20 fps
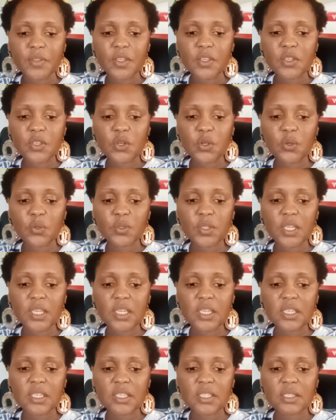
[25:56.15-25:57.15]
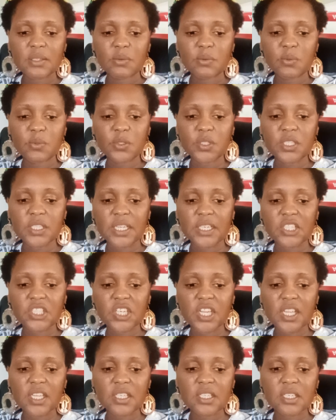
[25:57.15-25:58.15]
you know, they would
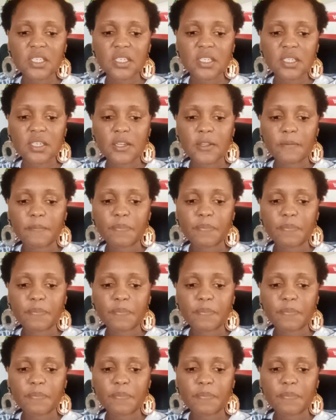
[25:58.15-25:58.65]
suggest.